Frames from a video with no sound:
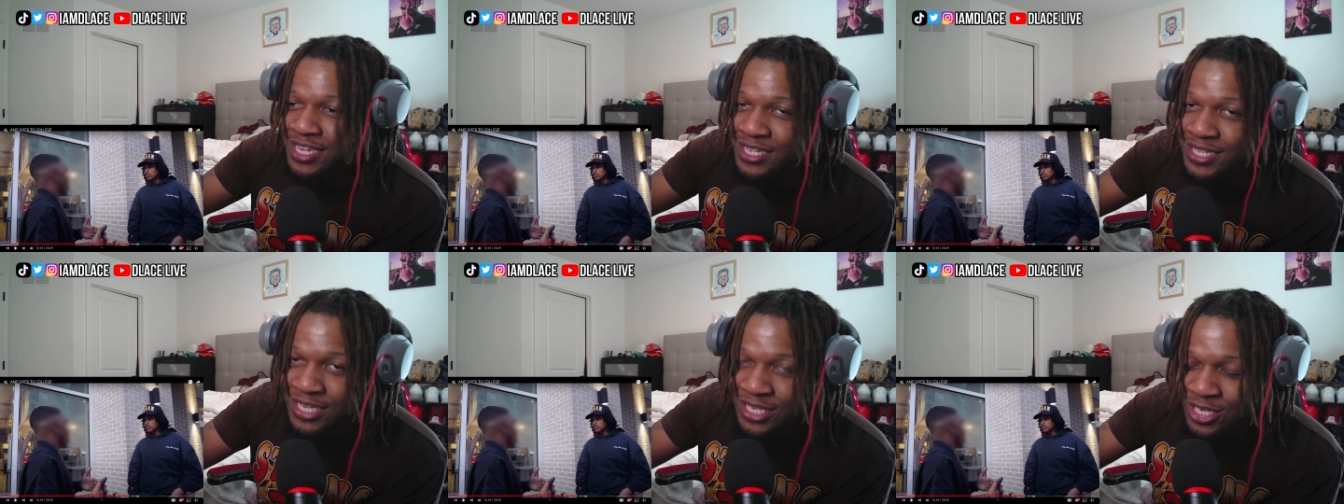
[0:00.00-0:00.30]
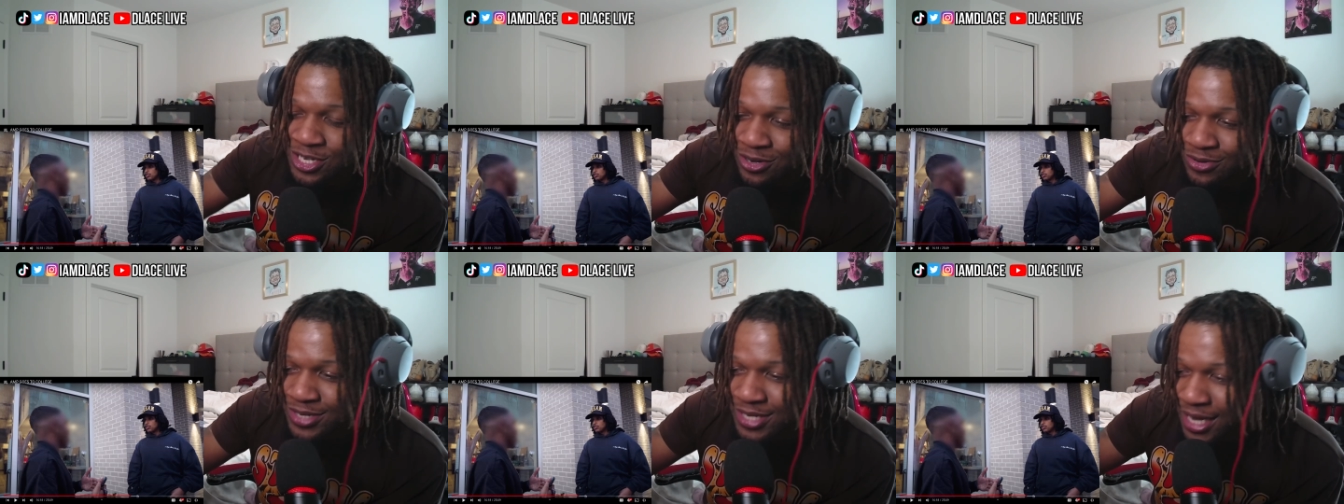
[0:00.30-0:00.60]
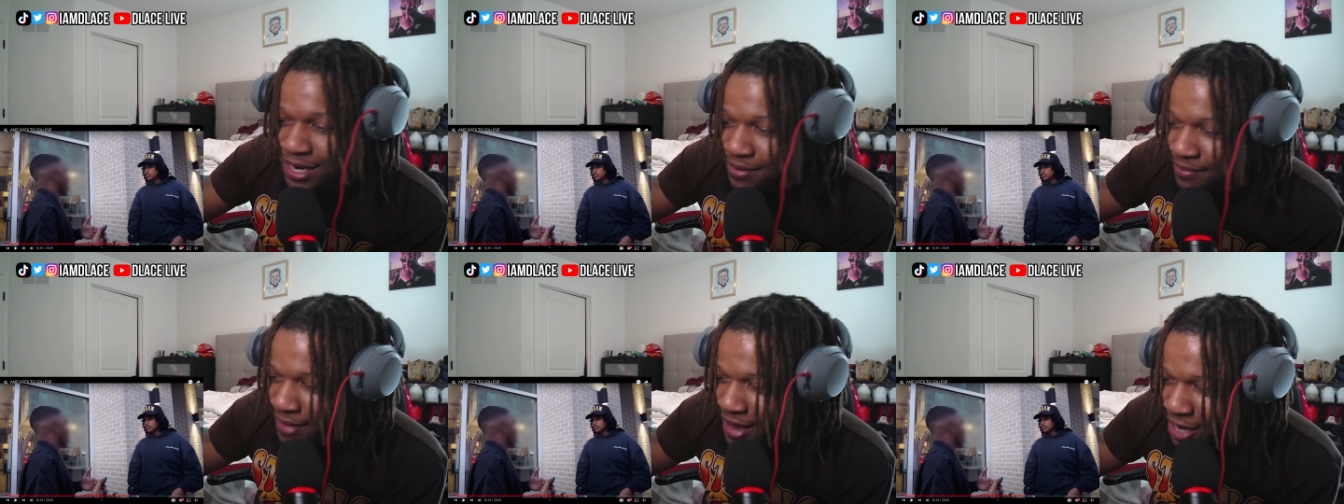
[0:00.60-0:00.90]
This is gonna
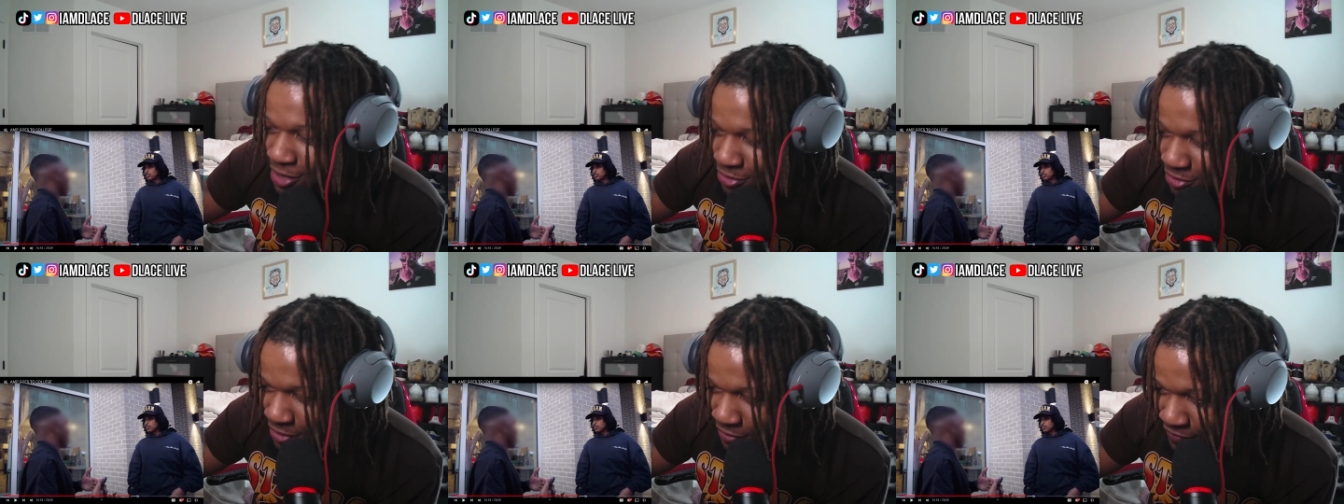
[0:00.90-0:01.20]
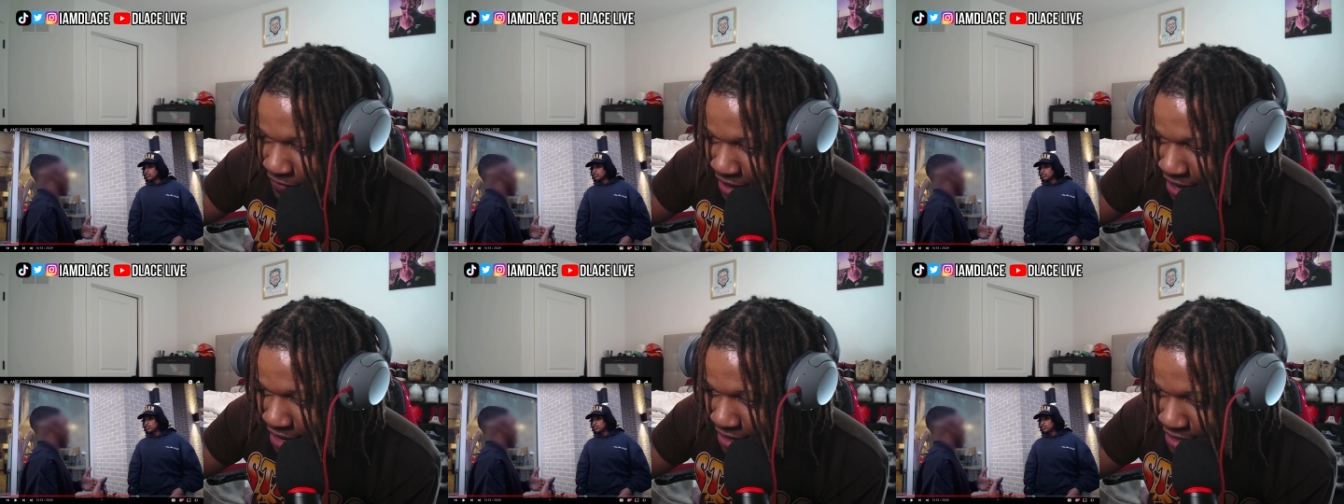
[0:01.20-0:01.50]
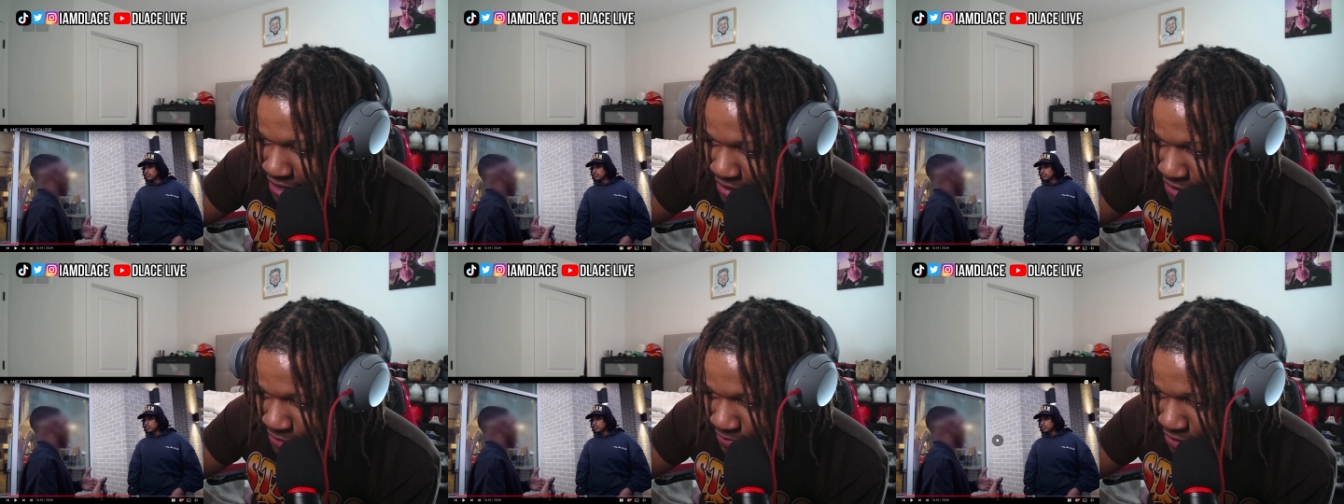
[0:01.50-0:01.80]
set them back three to five
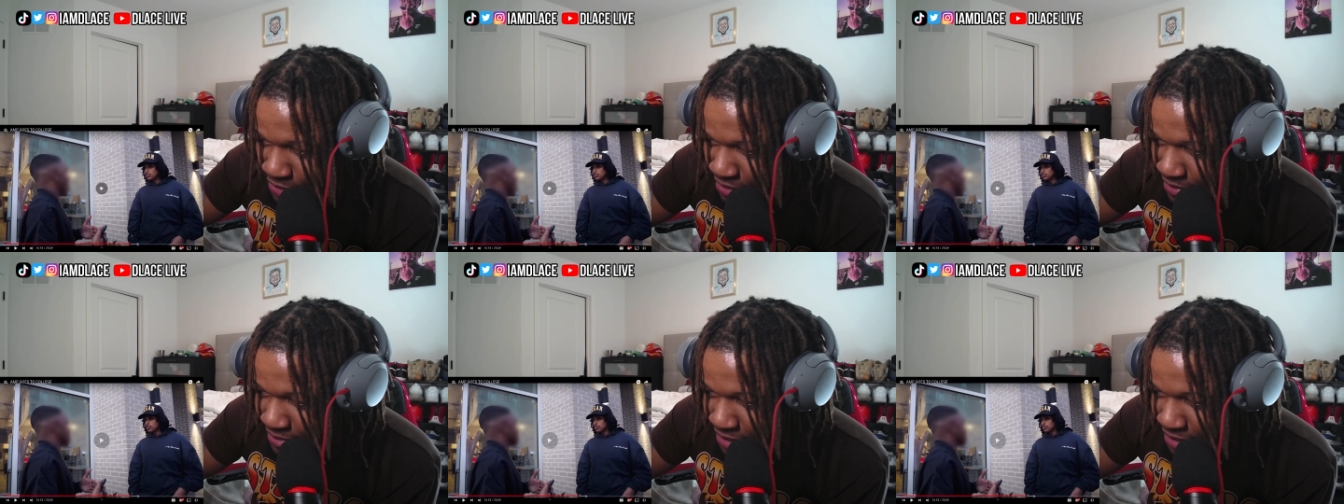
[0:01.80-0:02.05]
years, bro.